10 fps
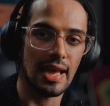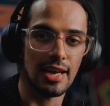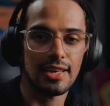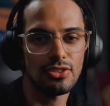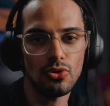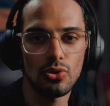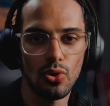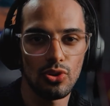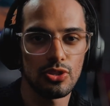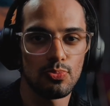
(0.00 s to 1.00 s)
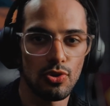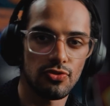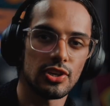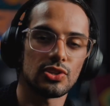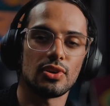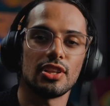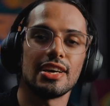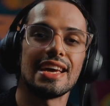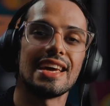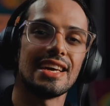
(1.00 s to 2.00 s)
I guess you could call this
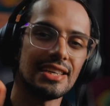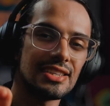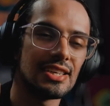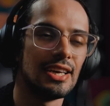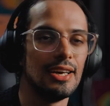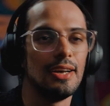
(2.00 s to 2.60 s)
professional-ish.